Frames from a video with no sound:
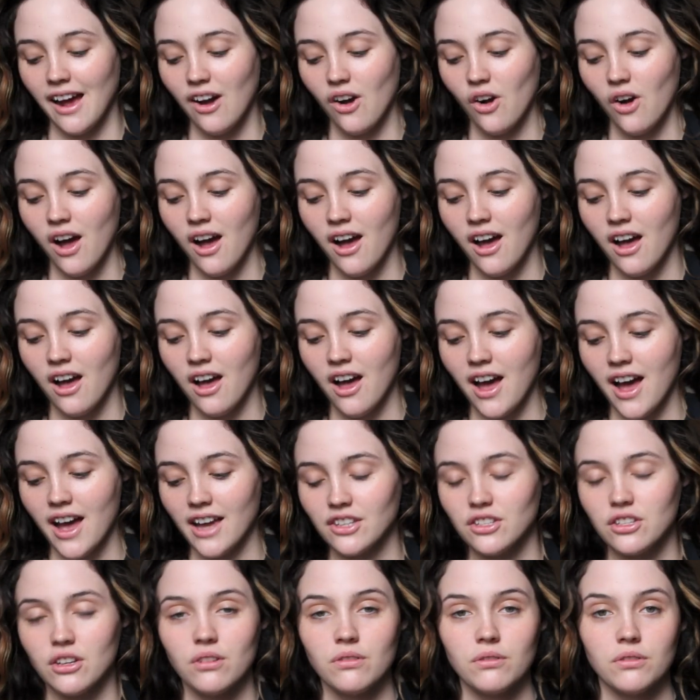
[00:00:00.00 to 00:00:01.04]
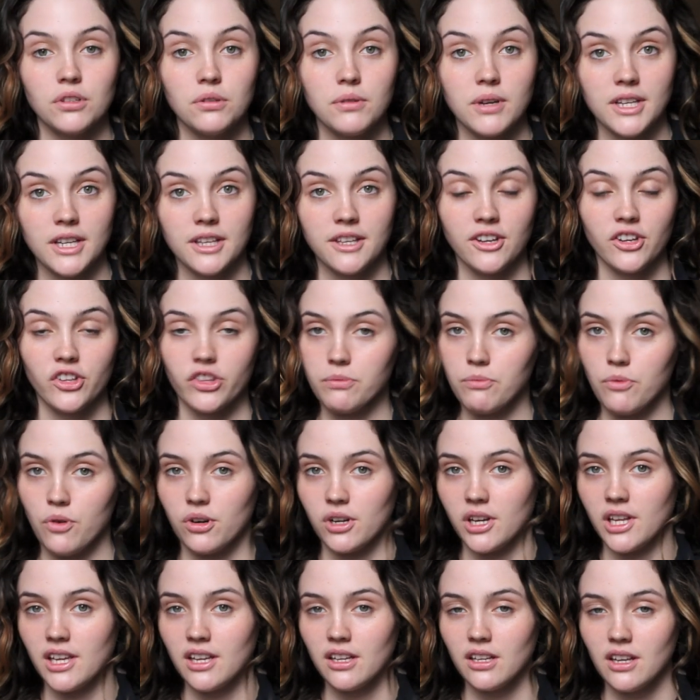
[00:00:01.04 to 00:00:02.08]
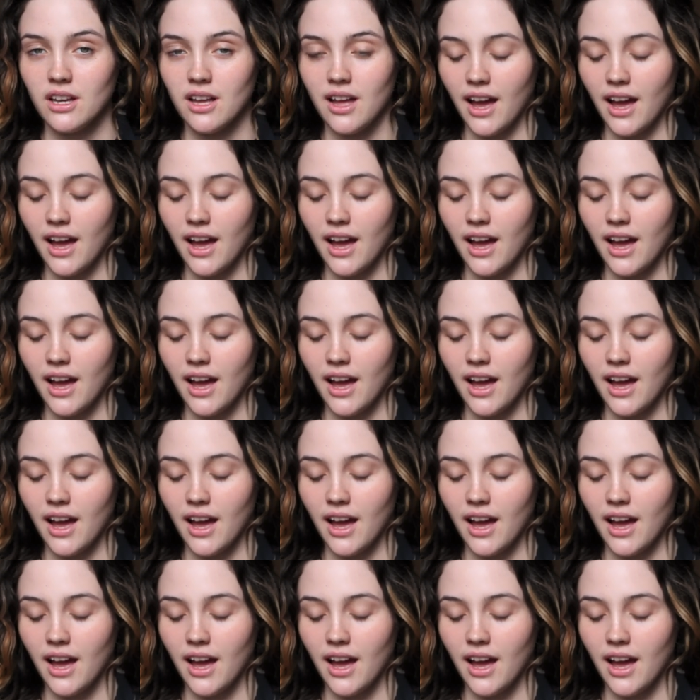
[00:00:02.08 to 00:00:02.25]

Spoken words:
Now, I don't do anything in the morning,